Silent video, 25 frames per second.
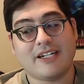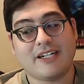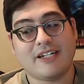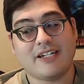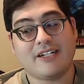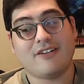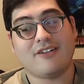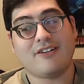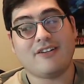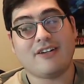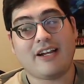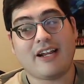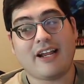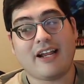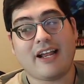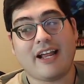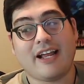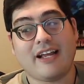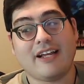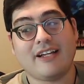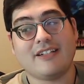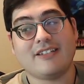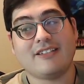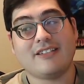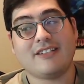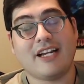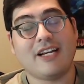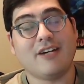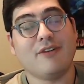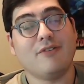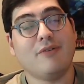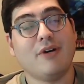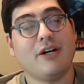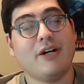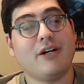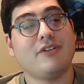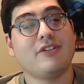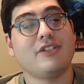here has a
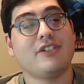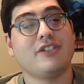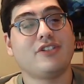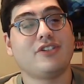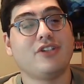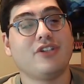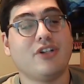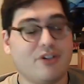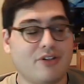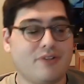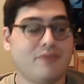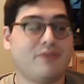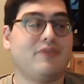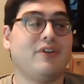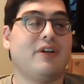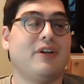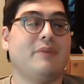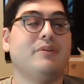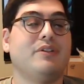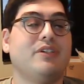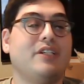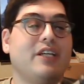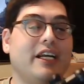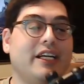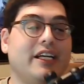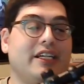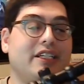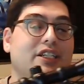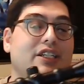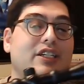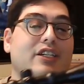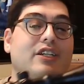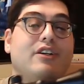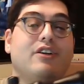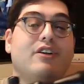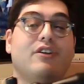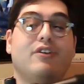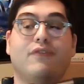well-deserved
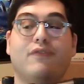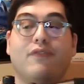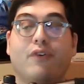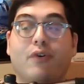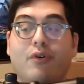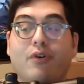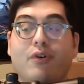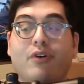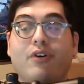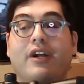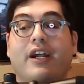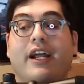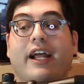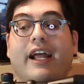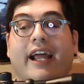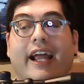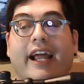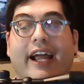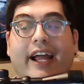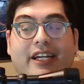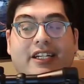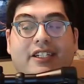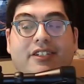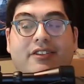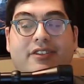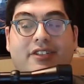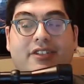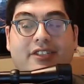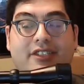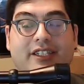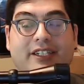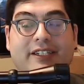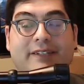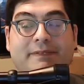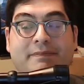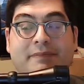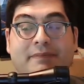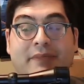reputation for
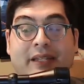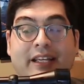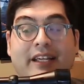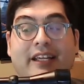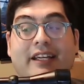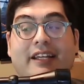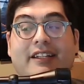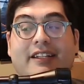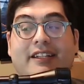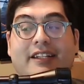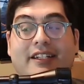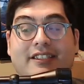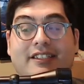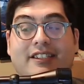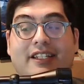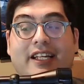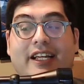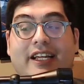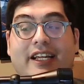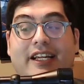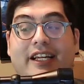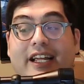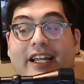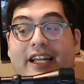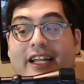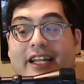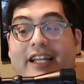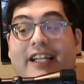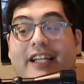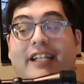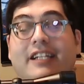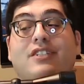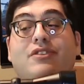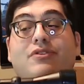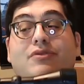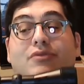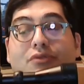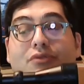accuracy. This thing
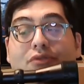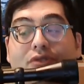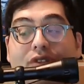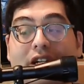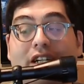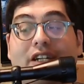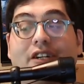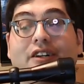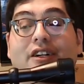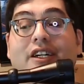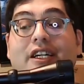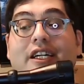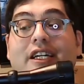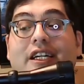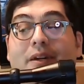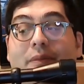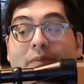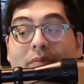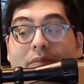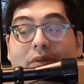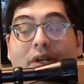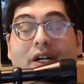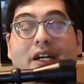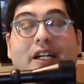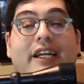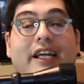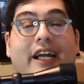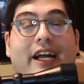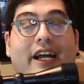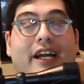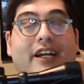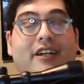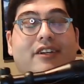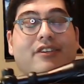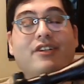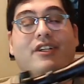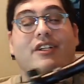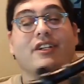is really bloody
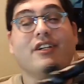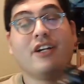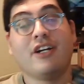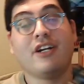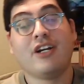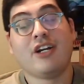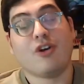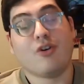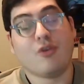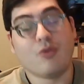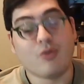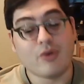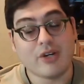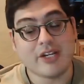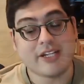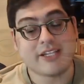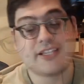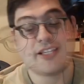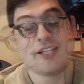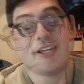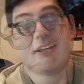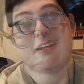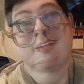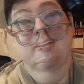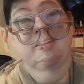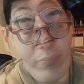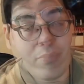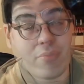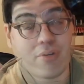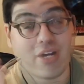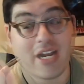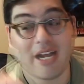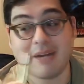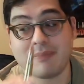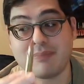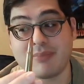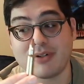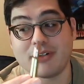accurate with
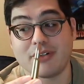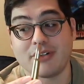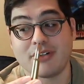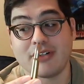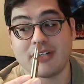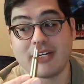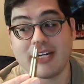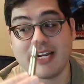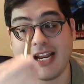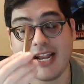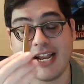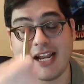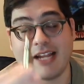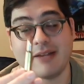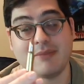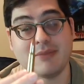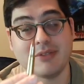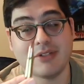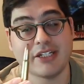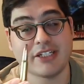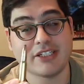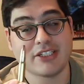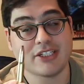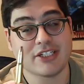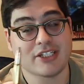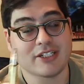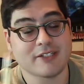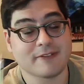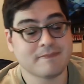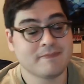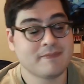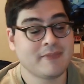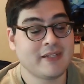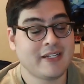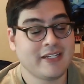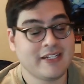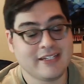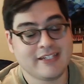proper ammunition.